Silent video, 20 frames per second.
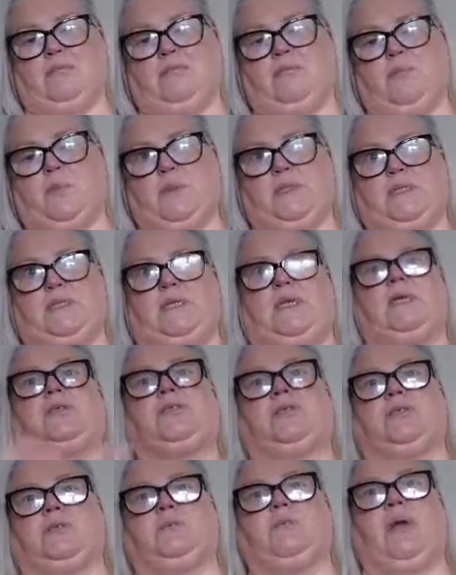
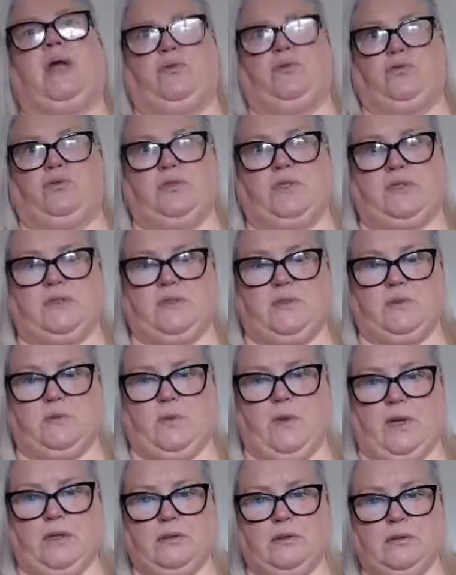possession boundaries as
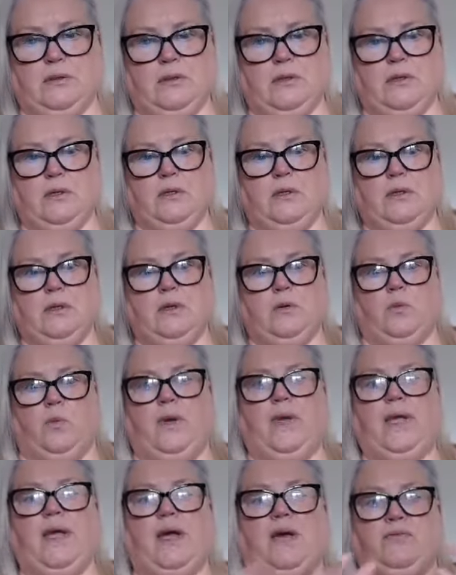well.
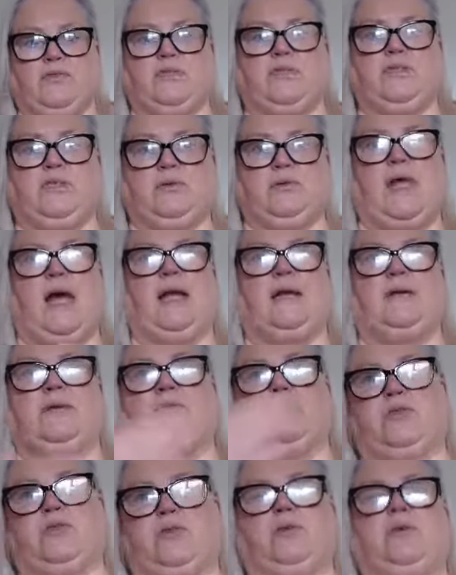We have to do that
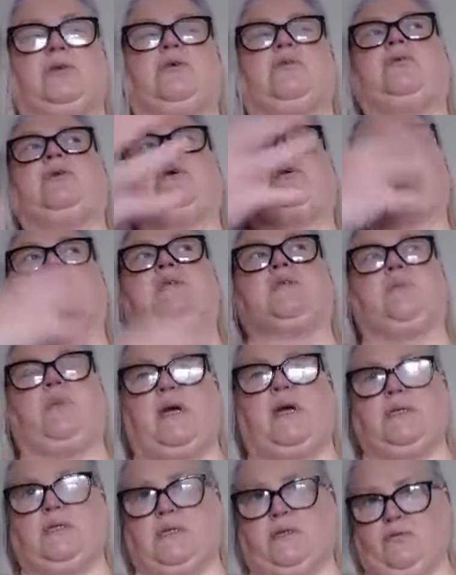in return. If we're
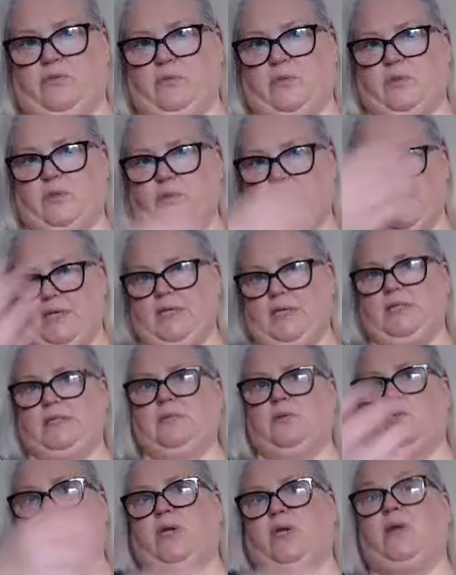expecting it from somebody else,
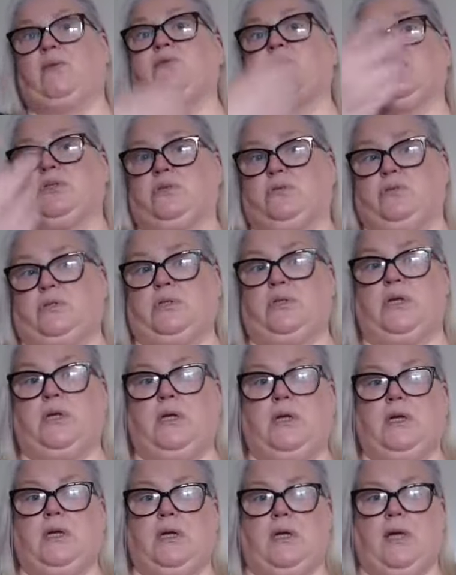then we have to do it
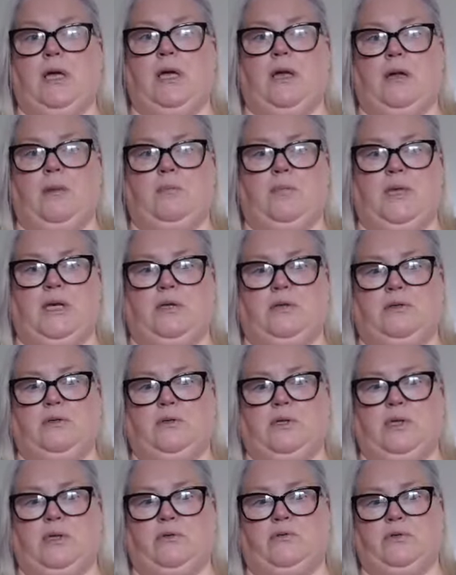
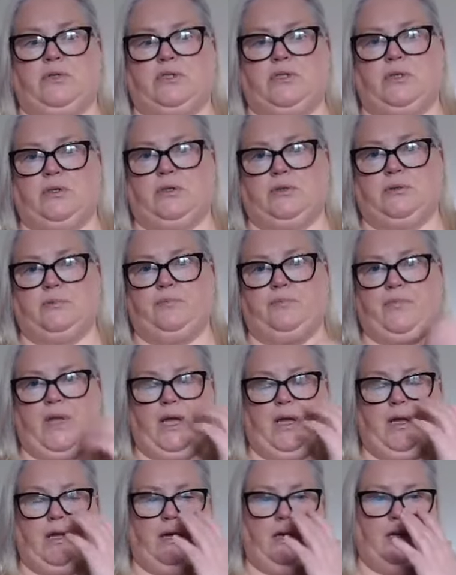in return.
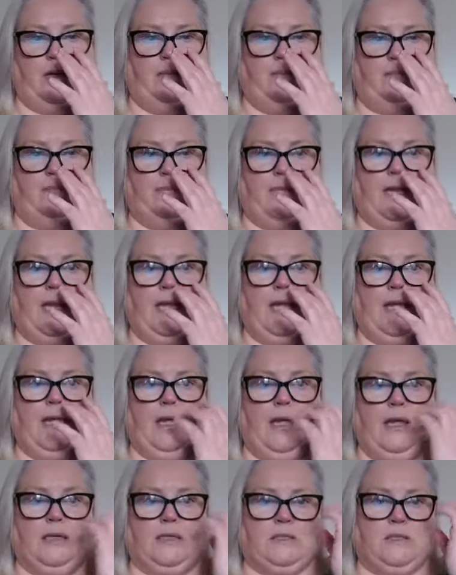
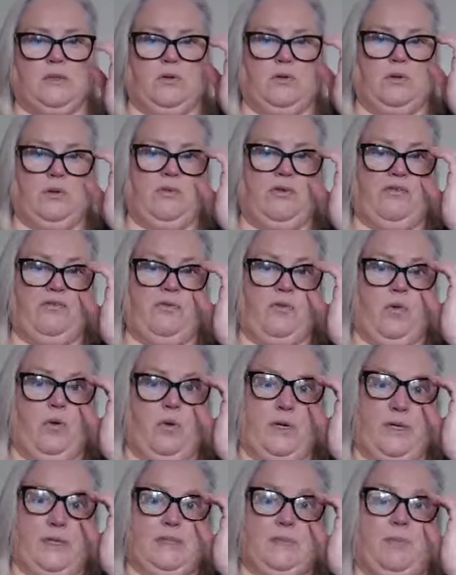So number
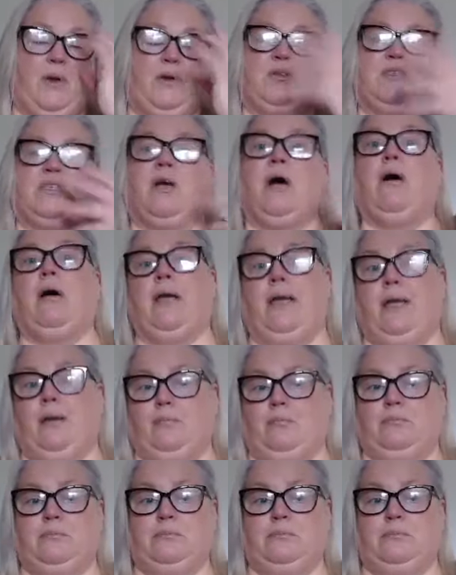4, it's about time.